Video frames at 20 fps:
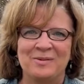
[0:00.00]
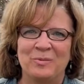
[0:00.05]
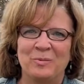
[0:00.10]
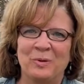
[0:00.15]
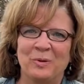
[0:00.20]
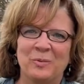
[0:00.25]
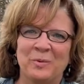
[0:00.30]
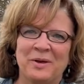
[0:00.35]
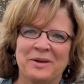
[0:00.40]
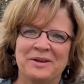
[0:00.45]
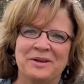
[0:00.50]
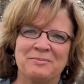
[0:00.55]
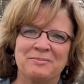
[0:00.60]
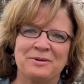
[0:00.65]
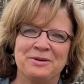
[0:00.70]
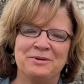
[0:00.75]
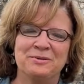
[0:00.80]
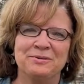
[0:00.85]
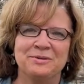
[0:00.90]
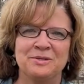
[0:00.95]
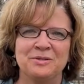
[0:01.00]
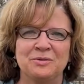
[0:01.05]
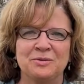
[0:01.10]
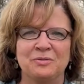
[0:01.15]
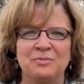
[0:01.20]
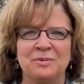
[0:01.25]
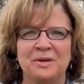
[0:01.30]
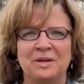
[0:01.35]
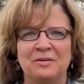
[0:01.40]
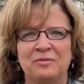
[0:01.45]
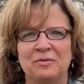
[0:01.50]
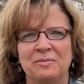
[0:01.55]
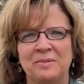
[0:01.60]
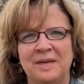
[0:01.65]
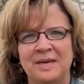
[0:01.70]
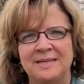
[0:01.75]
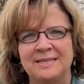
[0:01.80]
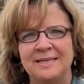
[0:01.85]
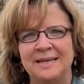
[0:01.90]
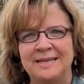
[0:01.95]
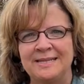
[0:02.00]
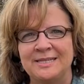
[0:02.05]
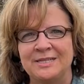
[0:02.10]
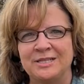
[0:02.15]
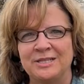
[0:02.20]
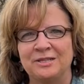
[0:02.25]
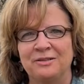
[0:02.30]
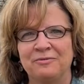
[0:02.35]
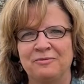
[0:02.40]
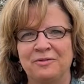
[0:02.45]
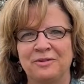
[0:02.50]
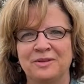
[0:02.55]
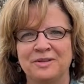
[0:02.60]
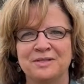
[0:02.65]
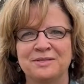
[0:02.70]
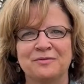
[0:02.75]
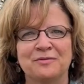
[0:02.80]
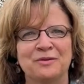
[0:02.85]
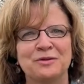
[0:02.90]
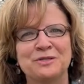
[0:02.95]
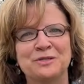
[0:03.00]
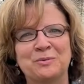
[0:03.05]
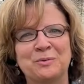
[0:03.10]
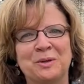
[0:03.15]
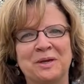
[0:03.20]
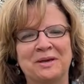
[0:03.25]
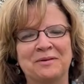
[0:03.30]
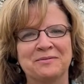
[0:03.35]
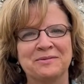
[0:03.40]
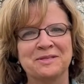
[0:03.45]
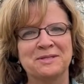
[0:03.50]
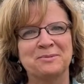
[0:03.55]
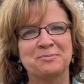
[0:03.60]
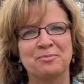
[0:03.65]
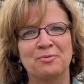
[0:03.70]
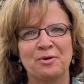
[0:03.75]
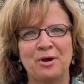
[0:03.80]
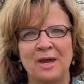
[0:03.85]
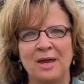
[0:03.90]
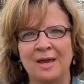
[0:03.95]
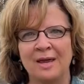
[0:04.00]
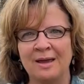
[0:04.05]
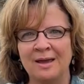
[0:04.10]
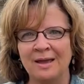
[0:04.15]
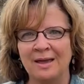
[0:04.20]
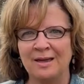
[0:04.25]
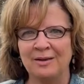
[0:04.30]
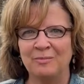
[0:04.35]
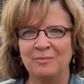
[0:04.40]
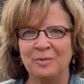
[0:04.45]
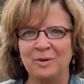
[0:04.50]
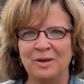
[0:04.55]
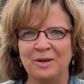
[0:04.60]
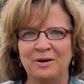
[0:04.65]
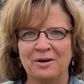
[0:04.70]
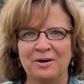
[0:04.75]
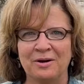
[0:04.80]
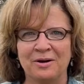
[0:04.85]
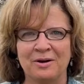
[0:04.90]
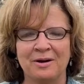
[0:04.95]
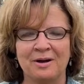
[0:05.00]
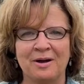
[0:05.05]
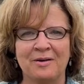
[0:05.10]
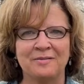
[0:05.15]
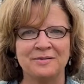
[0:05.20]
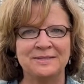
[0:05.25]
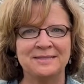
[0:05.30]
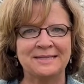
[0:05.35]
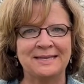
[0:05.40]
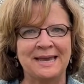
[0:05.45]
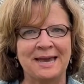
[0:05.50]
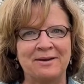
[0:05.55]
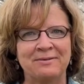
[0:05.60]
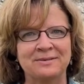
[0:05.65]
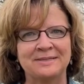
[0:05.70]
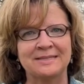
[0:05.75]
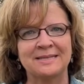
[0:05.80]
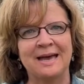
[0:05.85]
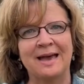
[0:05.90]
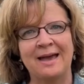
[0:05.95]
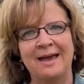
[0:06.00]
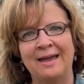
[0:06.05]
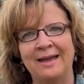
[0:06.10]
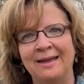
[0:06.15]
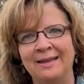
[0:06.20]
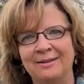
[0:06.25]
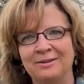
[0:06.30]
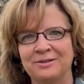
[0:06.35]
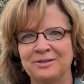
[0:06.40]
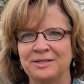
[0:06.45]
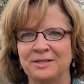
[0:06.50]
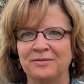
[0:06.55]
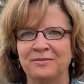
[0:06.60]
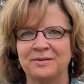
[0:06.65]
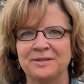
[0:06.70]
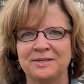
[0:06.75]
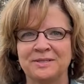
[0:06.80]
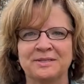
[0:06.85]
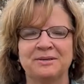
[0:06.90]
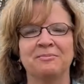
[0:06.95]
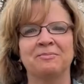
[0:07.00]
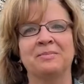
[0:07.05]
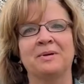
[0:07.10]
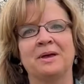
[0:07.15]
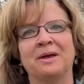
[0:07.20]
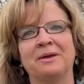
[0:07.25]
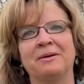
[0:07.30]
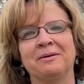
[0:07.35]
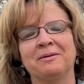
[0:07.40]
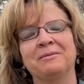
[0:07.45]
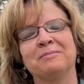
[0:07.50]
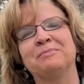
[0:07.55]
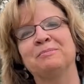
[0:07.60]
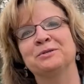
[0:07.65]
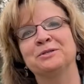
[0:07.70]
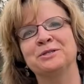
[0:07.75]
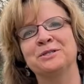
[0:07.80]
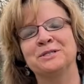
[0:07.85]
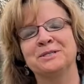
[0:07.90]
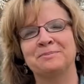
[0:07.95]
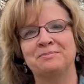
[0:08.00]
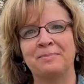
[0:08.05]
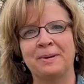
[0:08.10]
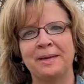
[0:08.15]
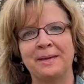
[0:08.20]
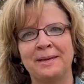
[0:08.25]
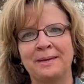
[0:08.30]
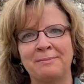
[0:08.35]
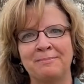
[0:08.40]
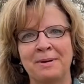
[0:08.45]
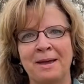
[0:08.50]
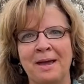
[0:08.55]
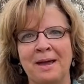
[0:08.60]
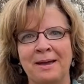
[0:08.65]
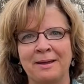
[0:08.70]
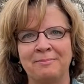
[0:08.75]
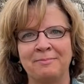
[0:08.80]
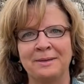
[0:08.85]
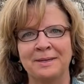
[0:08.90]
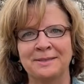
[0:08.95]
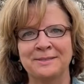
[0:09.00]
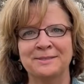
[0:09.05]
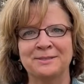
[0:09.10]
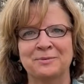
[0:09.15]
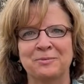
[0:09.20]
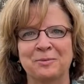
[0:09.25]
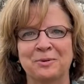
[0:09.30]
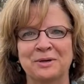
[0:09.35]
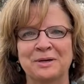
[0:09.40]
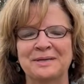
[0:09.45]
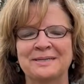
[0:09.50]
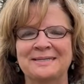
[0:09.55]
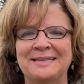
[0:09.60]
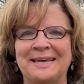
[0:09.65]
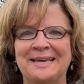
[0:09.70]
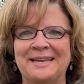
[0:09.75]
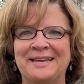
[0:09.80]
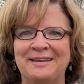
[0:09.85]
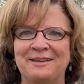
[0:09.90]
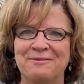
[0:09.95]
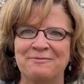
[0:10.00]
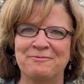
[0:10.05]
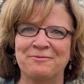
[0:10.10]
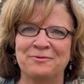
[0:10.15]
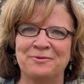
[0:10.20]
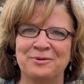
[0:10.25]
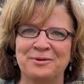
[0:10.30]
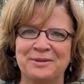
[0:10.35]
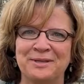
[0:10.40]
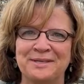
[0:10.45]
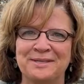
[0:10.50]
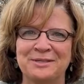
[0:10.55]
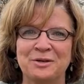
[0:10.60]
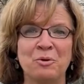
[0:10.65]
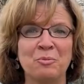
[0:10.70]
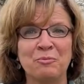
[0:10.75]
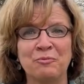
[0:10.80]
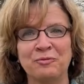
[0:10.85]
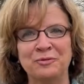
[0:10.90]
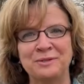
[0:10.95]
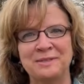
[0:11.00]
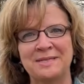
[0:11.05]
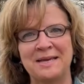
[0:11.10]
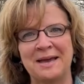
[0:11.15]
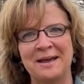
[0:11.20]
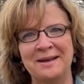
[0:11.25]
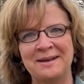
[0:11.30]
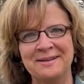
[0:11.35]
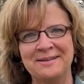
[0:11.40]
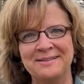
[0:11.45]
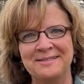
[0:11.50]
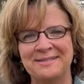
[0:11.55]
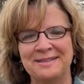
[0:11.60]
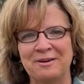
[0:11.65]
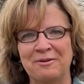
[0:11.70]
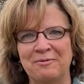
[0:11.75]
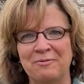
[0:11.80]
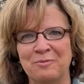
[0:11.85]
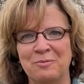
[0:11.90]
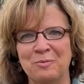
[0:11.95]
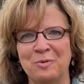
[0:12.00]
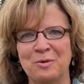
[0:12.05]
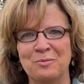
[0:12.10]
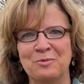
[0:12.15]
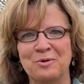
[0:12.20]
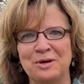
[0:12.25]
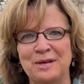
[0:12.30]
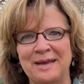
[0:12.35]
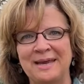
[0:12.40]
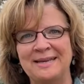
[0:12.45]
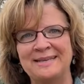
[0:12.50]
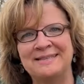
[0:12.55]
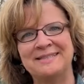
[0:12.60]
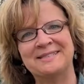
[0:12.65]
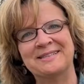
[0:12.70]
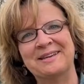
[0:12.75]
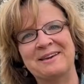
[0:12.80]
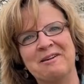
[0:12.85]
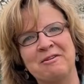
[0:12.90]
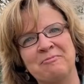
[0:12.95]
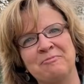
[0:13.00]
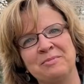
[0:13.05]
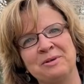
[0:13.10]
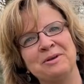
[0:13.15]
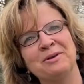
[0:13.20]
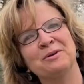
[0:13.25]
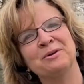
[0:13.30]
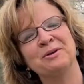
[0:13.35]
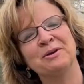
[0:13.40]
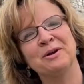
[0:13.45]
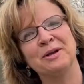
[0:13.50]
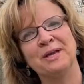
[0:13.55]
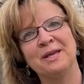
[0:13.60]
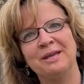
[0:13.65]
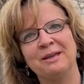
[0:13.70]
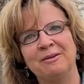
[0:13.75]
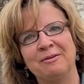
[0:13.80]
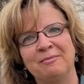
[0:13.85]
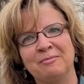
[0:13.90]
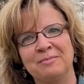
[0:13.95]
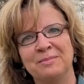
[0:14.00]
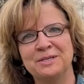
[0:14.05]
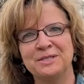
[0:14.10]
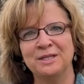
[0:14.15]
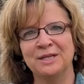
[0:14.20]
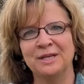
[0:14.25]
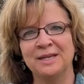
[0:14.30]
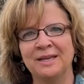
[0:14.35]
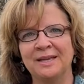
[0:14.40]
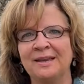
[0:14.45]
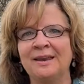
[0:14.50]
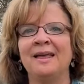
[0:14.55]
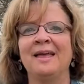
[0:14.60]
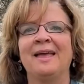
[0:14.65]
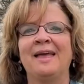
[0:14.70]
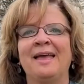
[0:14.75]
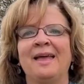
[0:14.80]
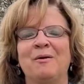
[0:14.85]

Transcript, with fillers: We welcome you to Meaningful Meditation for this first week of spring, and we are obviously outside. There's even some uh, bushes budding behind me, so we're excited for these hopeful signs of warmer days to come here in Michigan.